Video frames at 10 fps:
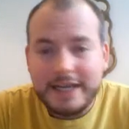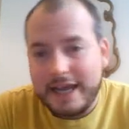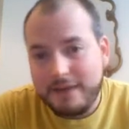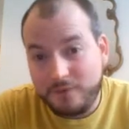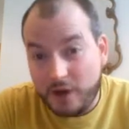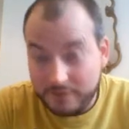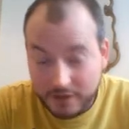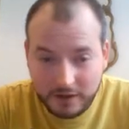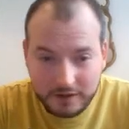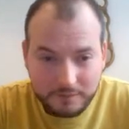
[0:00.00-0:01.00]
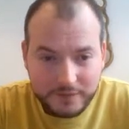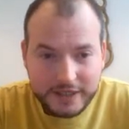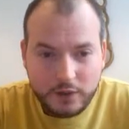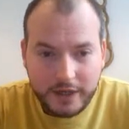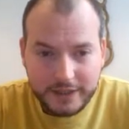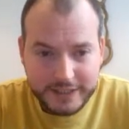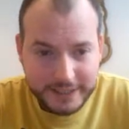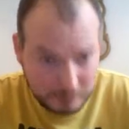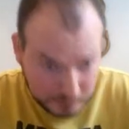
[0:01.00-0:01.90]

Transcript: f5, and I'm feeling quite good here.